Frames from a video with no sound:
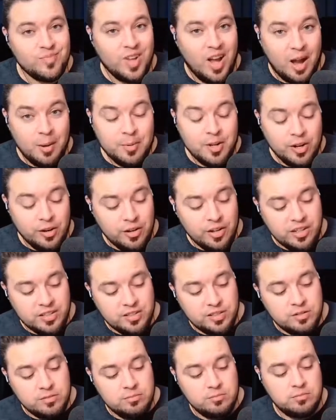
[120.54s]
I'm
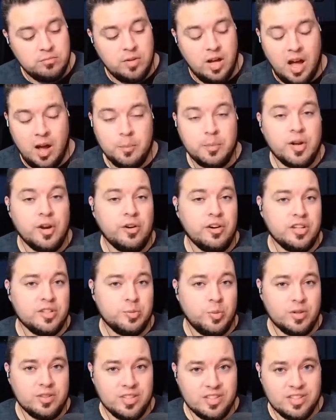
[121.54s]
curious. I'm curious
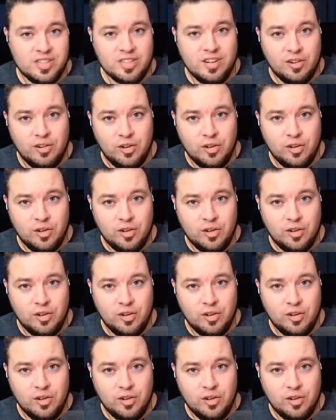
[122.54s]
what this is going to